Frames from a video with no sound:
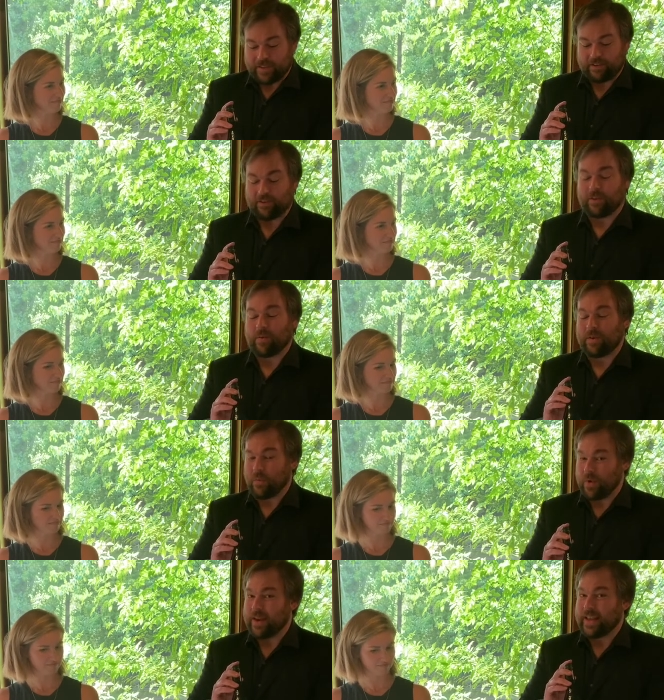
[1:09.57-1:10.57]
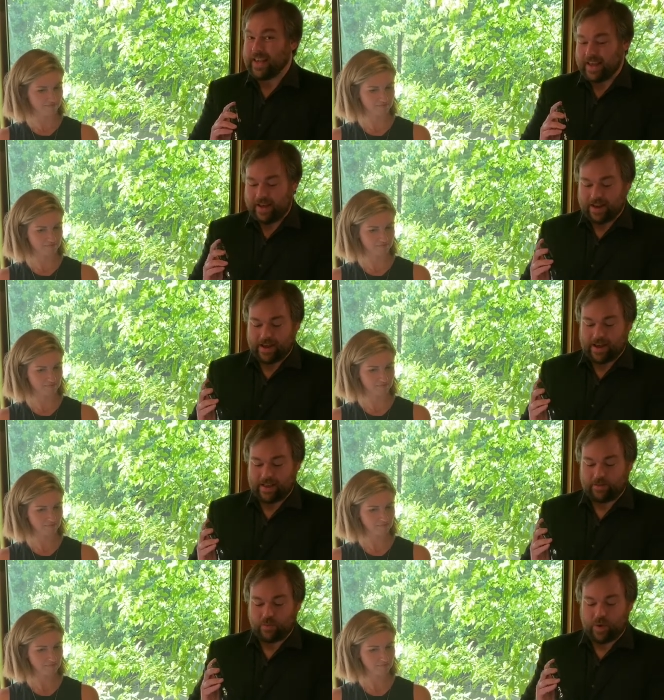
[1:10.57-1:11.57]
Speaker 1: this is the one to get. Uh,
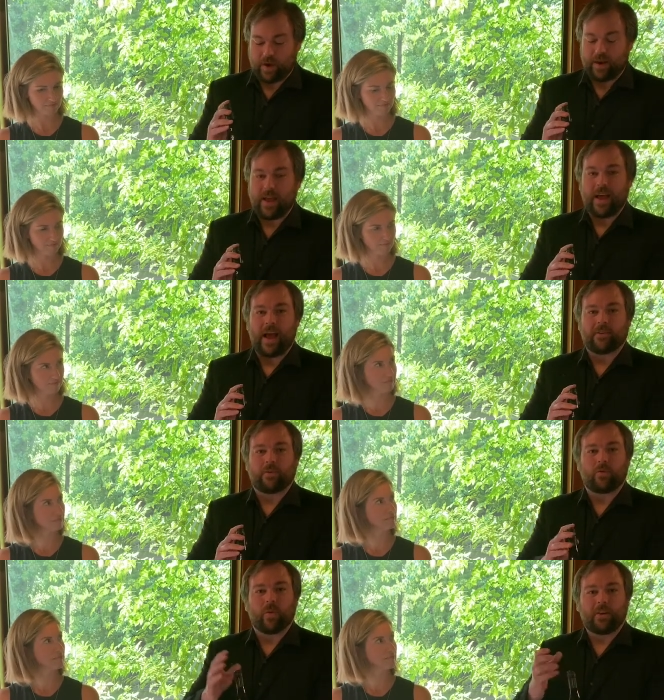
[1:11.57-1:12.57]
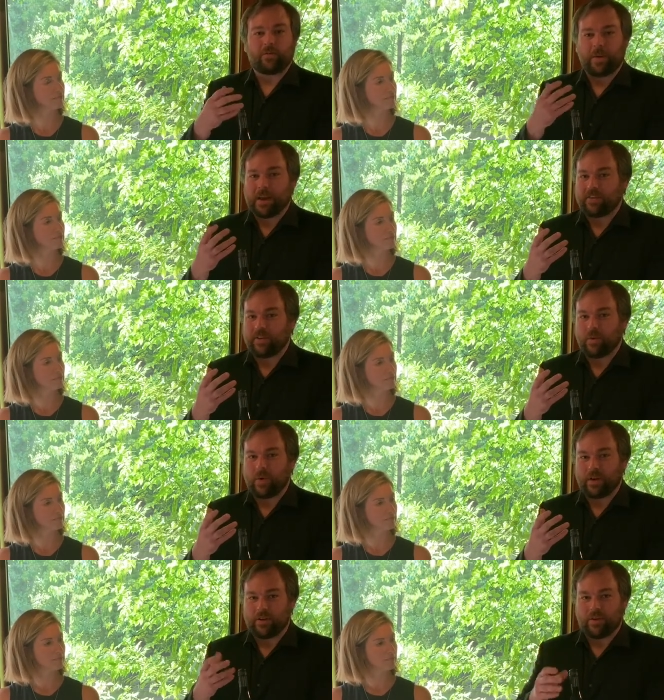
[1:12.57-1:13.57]
this wine has this great spicy
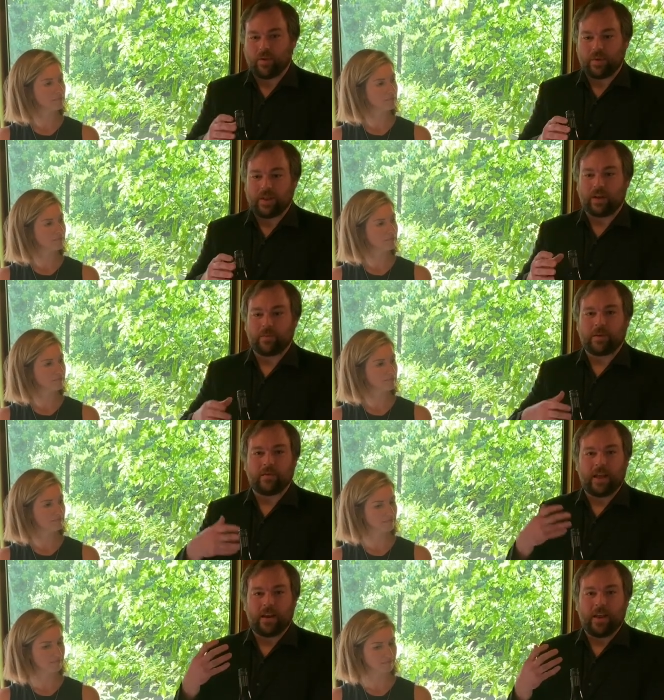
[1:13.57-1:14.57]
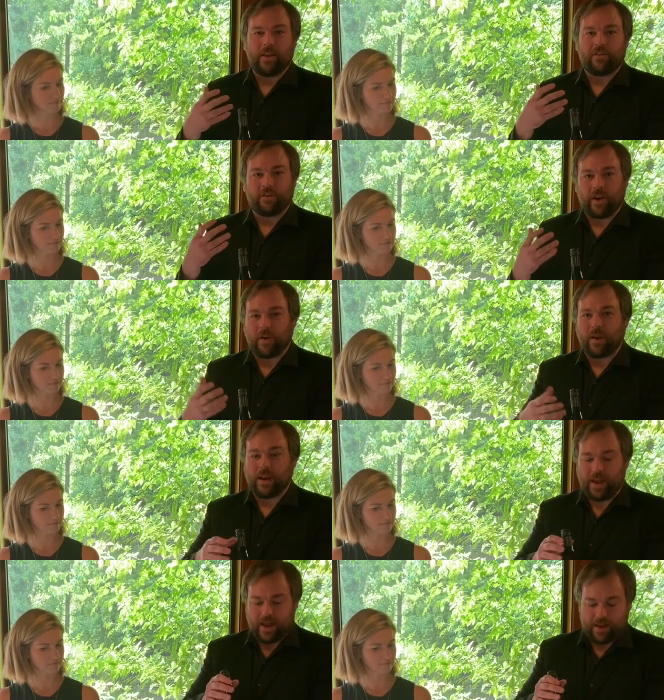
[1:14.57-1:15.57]
quality to it with a little bit of that
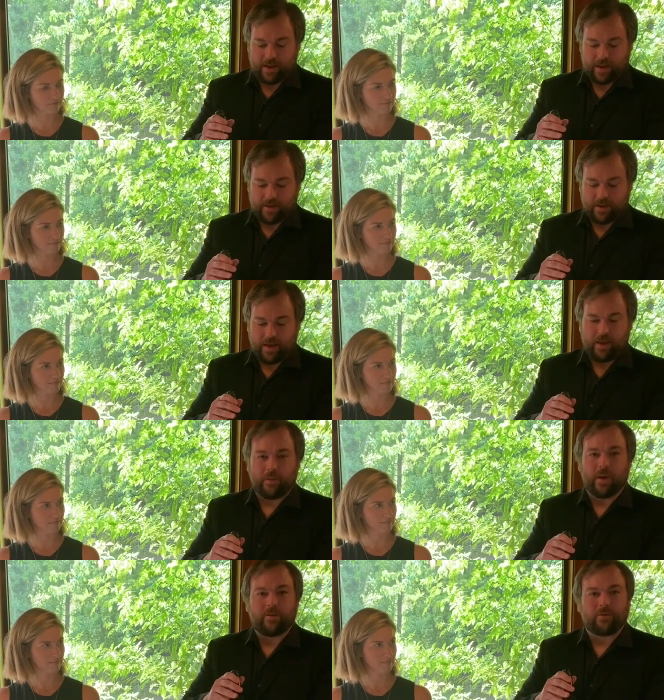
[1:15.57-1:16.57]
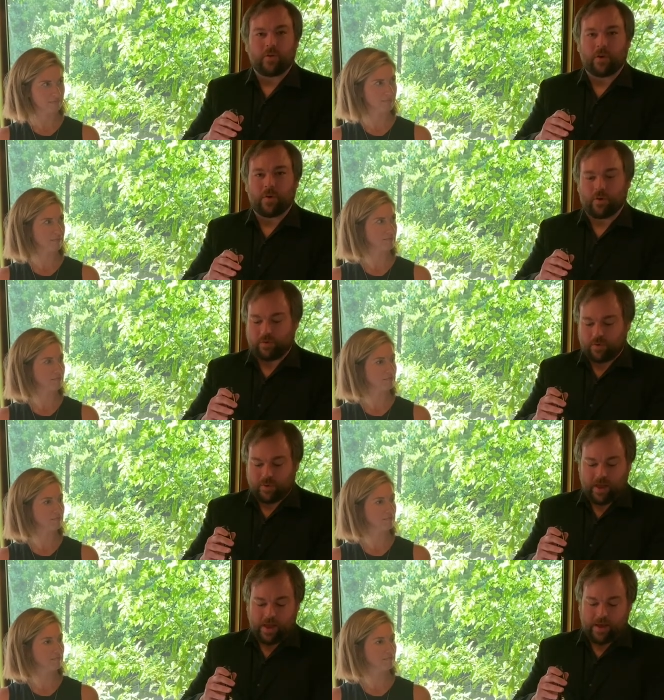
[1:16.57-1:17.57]
cherry and uh, red fruit going through.
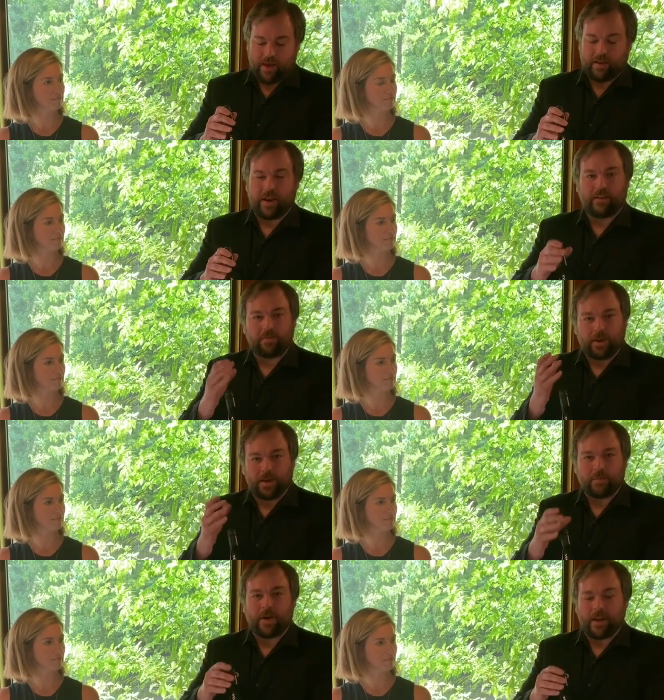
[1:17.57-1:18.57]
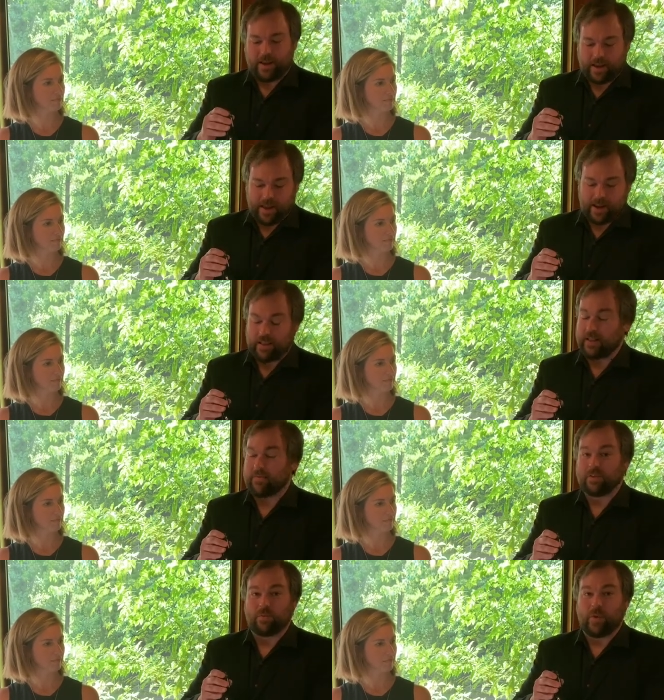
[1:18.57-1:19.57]
Uh, nice medium body, and I love
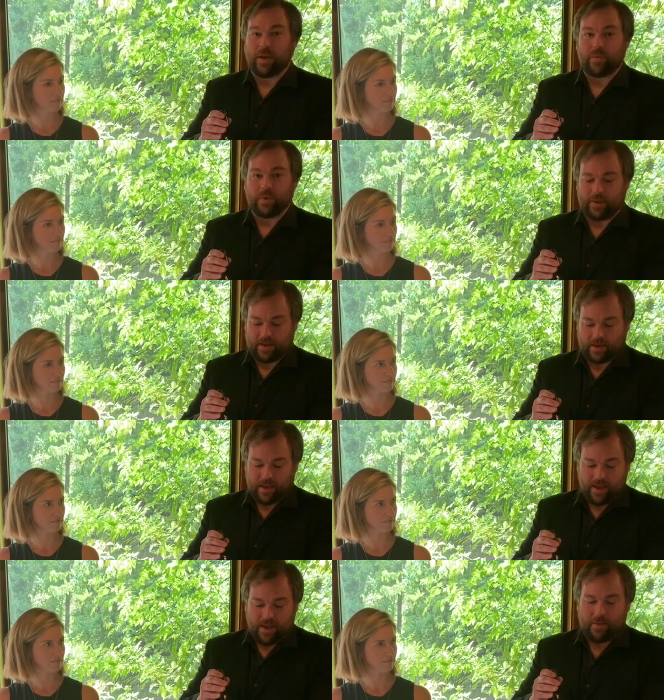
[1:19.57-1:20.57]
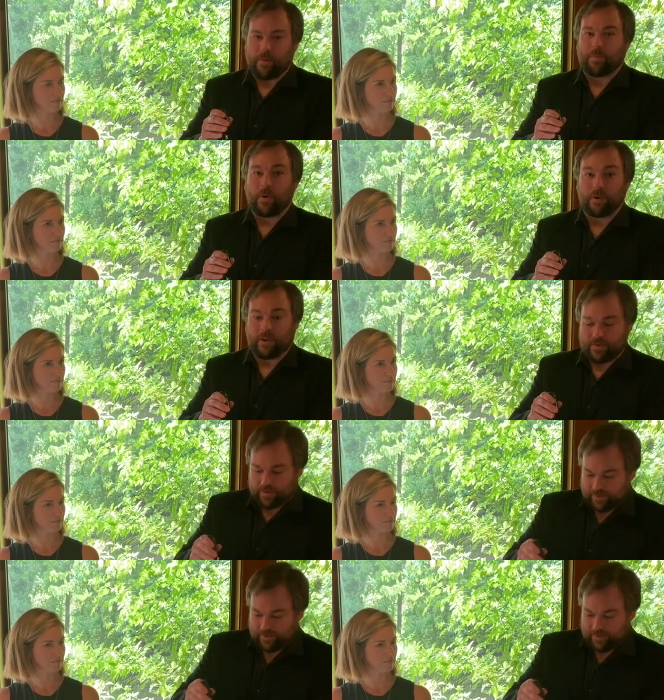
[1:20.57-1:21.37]
this wine with, uh, with barbecue.